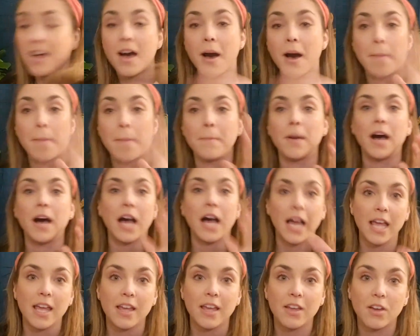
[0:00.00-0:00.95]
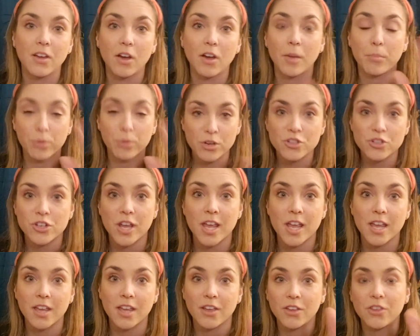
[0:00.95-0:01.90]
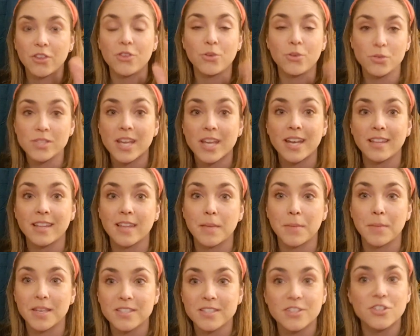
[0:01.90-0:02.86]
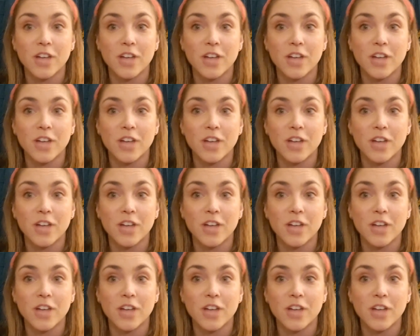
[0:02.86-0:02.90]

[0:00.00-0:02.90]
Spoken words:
I appreciate you sending that message.